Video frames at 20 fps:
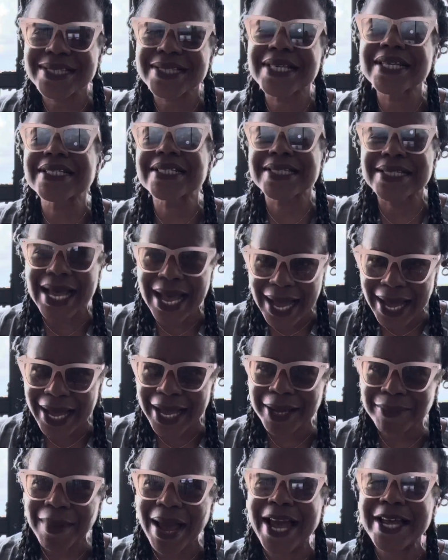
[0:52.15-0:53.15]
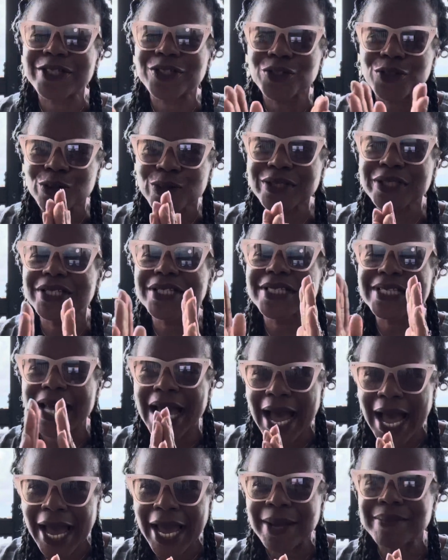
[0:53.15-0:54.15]
This time I took the
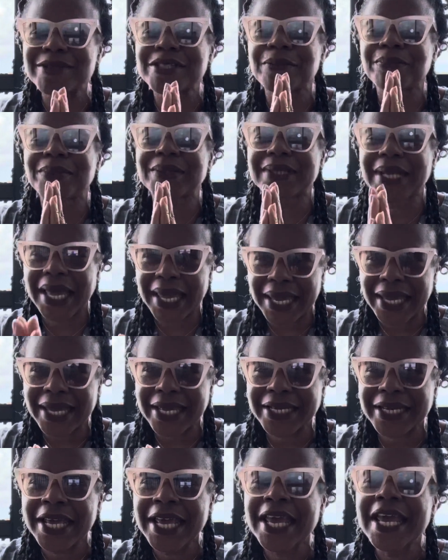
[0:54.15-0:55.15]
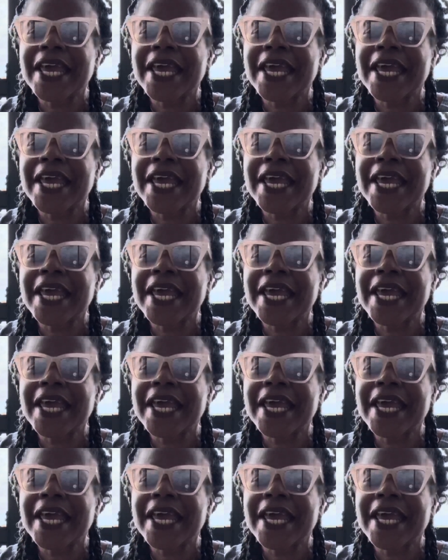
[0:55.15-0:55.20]
time to plan,